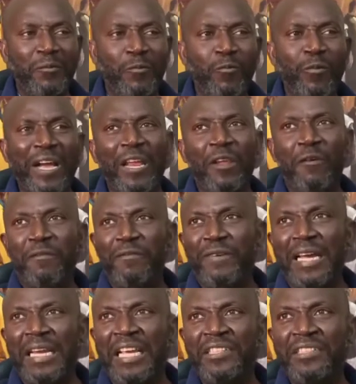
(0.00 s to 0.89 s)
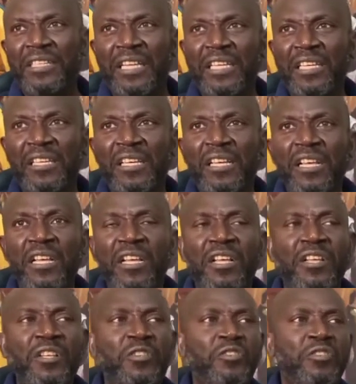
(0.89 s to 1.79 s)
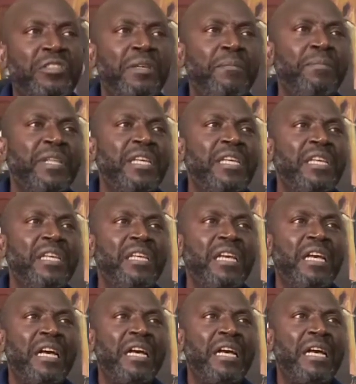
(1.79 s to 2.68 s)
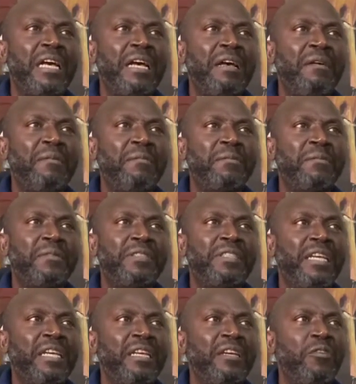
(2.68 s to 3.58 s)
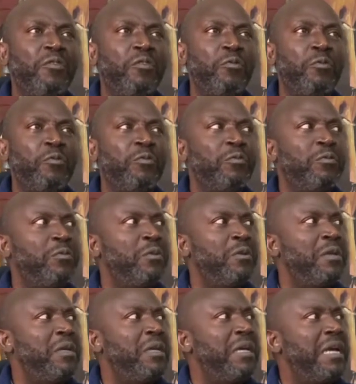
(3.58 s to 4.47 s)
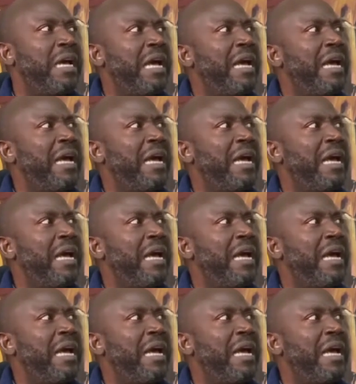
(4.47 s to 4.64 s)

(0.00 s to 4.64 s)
well off financially to simply say, oh,